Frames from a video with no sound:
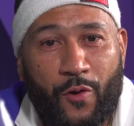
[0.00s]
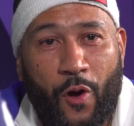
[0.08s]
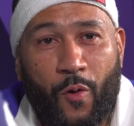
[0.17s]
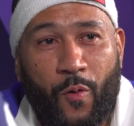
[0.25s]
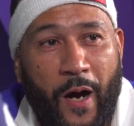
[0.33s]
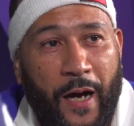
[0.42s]
you
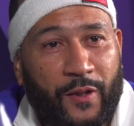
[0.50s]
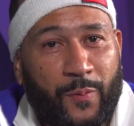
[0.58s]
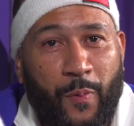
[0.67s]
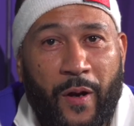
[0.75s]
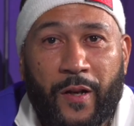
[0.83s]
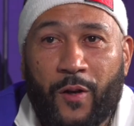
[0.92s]
know, I
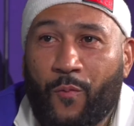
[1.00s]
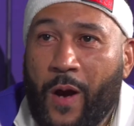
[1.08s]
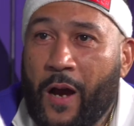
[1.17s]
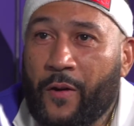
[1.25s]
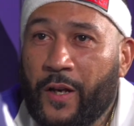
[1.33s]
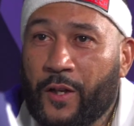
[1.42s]
spread it
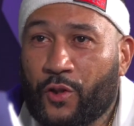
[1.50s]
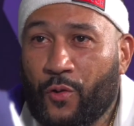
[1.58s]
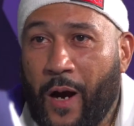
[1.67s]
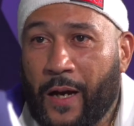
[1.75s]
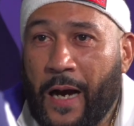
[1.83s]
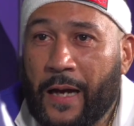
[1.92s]
around here,
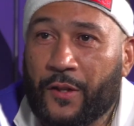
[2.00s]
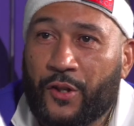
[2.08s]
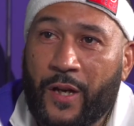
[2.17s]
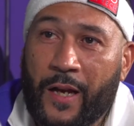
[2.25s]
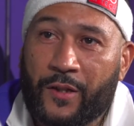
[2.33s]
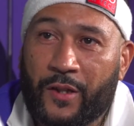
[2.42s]
so I got a
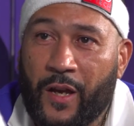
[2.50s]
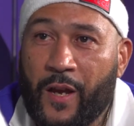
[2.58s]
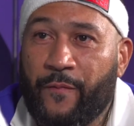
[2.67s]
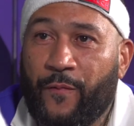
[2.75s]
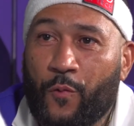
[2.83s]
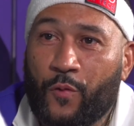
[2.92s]
chance to
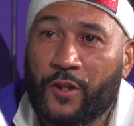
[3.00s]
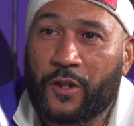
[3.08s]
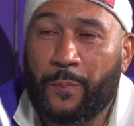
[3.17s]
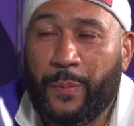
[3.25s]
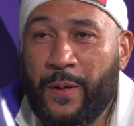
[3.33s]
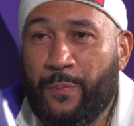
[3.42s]
influence
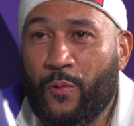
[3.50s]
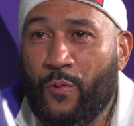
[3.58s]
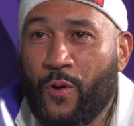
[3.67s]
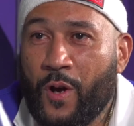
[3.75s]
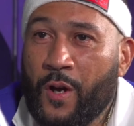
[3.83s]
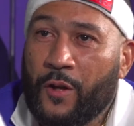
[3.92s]
the
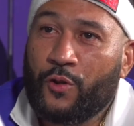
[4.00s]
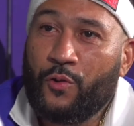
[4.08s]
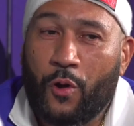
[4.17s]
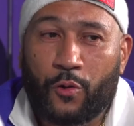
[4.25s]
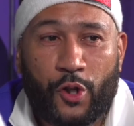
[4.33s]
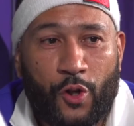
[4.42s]
people, you
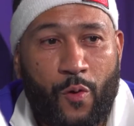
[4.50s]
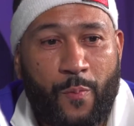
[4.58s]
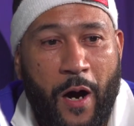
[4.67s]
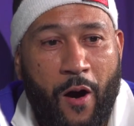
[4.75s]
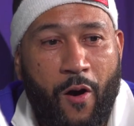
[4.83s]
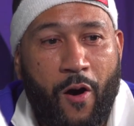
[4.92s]
know, show
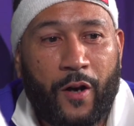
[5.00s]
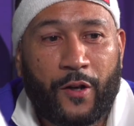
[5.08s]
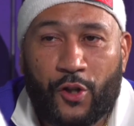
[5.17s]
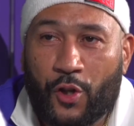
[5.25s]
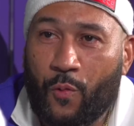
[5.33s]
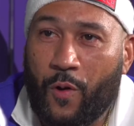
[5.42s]
my art
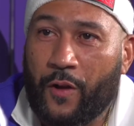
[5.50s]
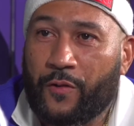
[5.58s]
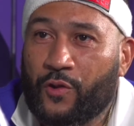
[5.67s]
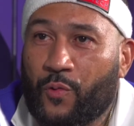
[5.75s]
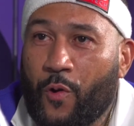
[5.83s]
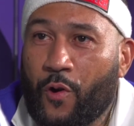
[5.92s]
and show
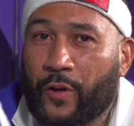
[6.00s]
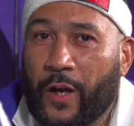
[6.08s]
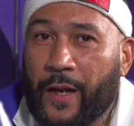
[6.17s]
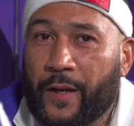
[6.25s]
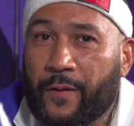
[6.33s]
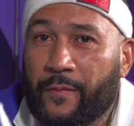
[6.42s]
others work.
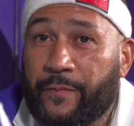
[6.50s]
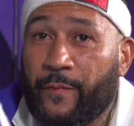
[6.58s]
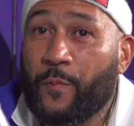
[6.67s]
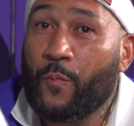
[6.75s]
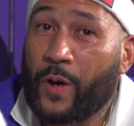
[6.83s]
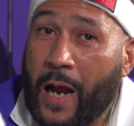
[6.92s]
And
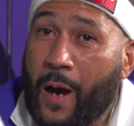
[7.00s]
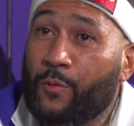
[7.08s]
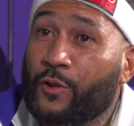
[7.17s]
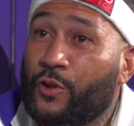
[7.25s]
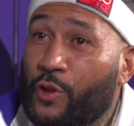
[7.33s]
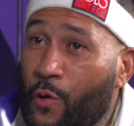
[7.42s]
from what I
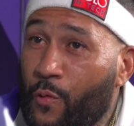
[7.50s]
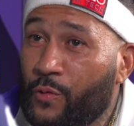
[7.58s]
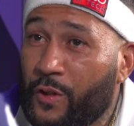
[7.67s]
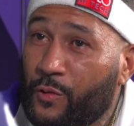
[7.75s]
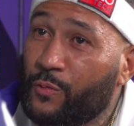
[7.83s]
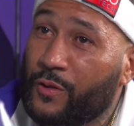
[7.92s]
was
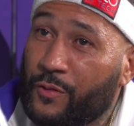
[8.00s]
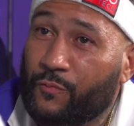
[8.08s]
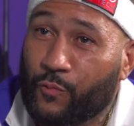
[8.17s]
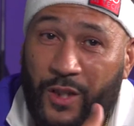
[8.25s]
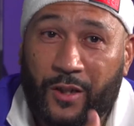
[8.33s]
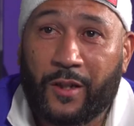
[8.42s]
told, this was
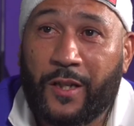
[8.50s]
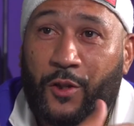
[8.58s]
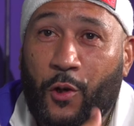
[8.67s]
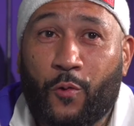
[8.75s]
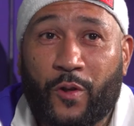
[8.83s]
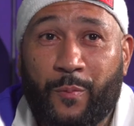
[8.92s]
recently
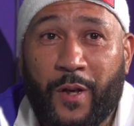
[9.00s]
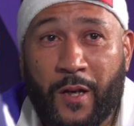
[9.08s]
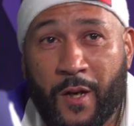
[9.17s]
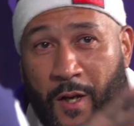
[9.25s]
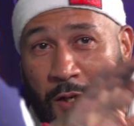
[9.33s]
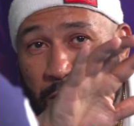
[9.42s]
told to me,
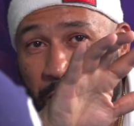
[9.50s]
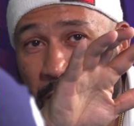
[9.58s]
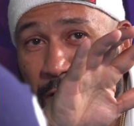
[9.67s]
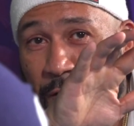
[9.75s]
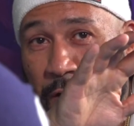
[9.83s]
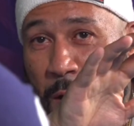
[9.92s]

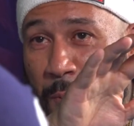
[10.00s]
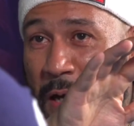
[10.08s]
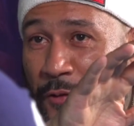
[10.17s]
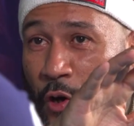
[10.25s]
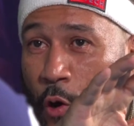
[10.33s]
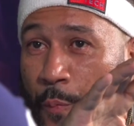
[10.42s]
because they're
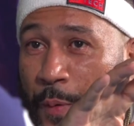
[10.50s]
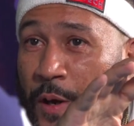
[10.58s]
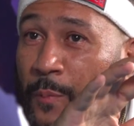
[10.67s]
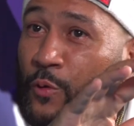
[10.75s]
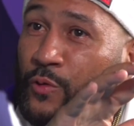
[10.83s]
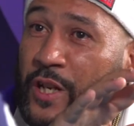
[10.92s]
about to open
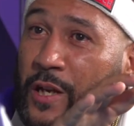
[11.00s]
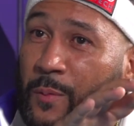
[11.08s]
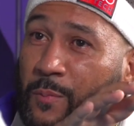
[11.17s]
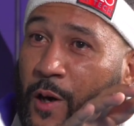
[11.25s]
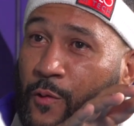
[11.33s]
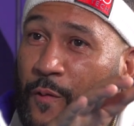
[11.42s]
a
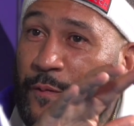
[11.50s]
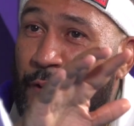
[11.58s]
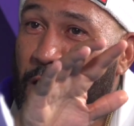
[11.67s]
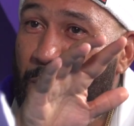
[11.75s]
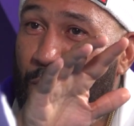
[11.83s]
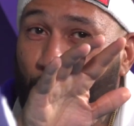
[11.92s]
museum, a
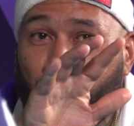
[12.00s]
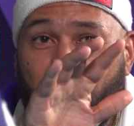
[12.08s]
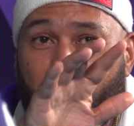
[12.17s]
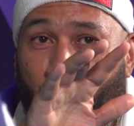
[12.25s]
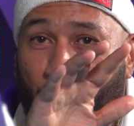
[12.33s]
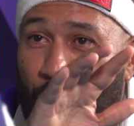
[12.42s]
graffiti
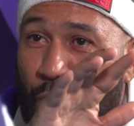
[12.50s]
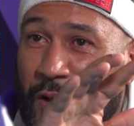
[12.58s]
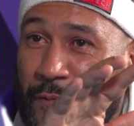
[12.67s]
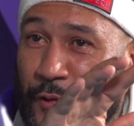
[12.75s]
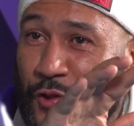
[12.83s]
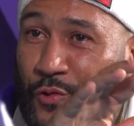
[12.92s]
museum on 25th